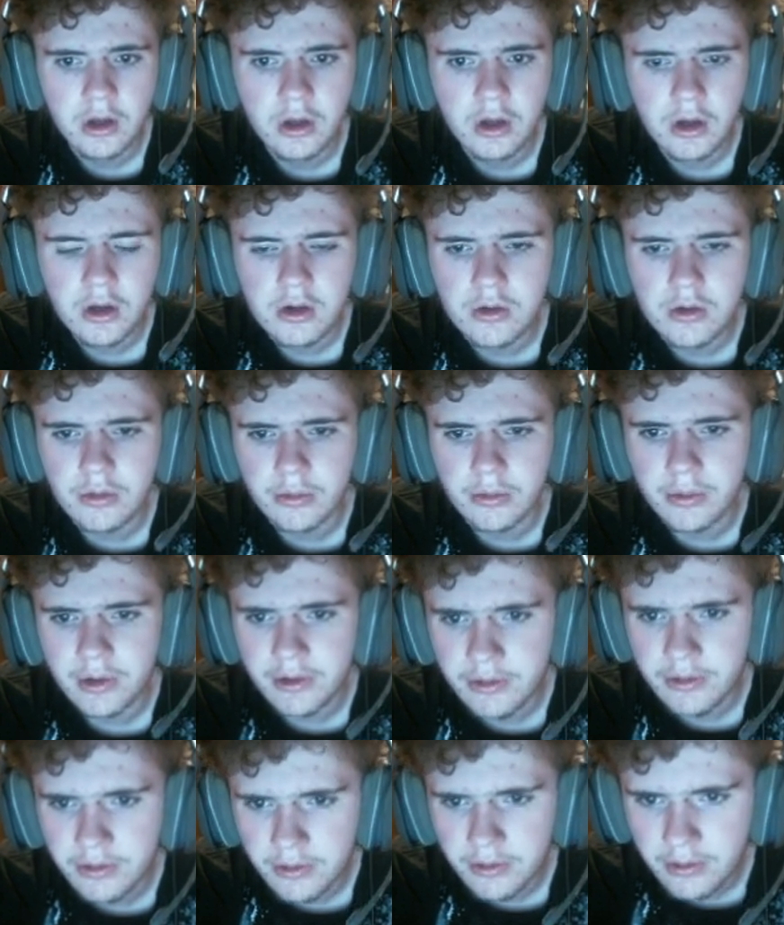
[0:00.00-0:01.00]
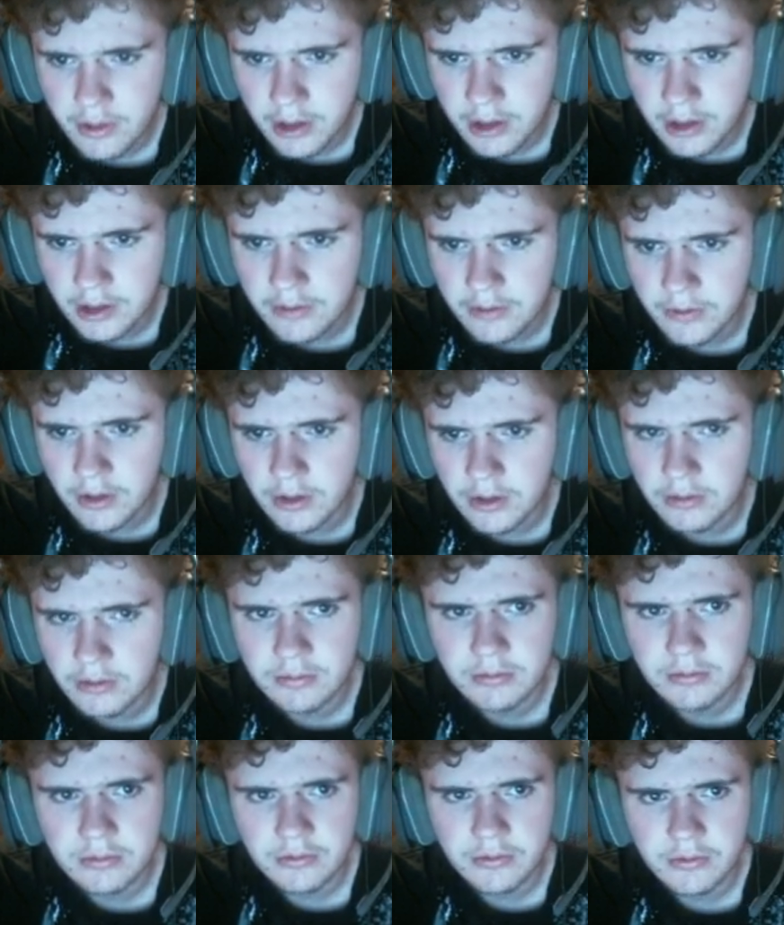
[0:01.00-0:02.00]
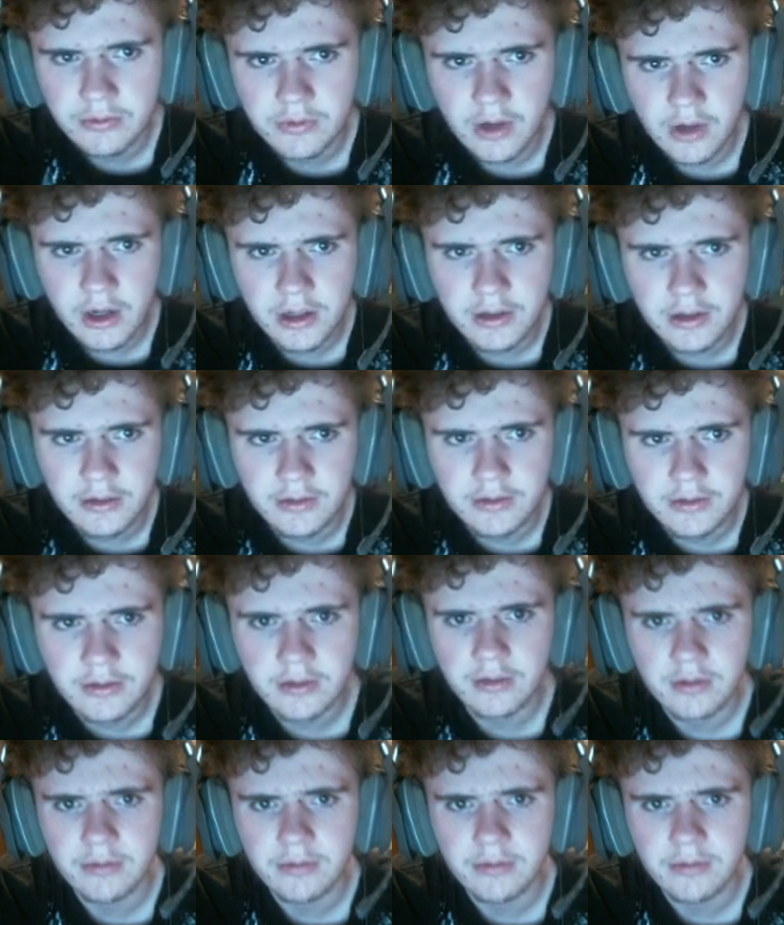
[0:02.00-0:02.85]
Oh, that's in a different font.